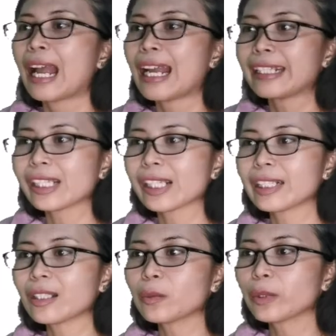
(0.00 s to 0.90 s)
And the
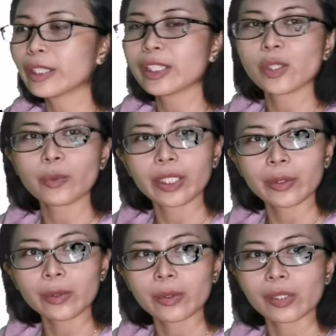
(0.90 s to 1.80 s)
signal words we
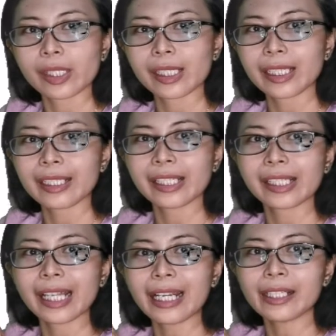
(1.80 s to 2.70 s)
used in
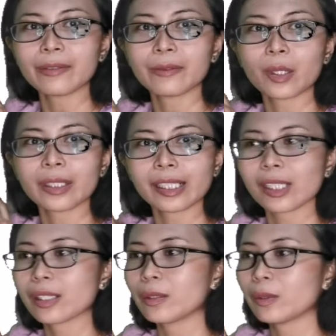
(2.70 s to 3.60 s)
this kind of
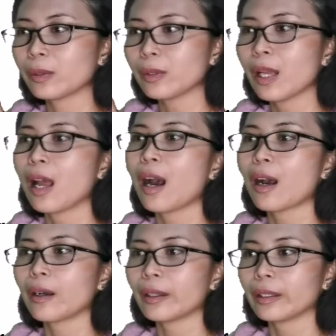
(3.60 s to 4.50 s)
context clue
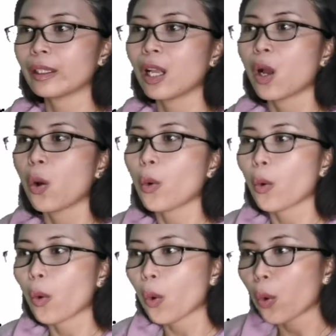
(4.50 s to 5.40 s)
are
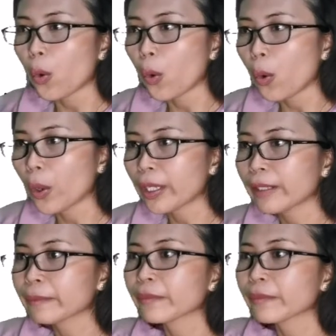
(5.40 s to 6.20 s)
or,